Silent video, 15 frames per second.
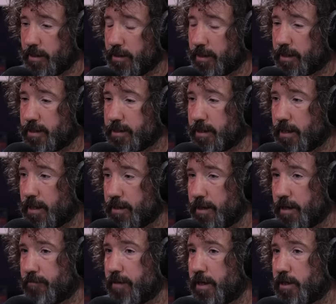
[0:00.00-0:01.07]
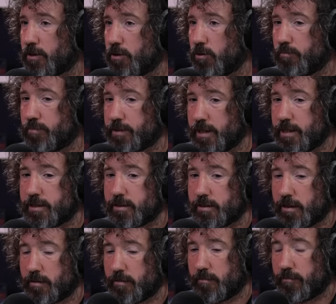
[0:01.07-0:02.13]
You can see it in the FA Cup since
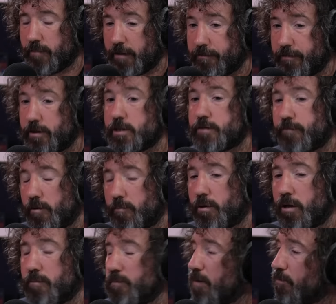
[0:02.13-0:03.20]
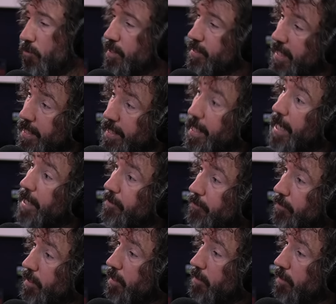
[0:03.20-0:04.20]
my first footballing memory is 88.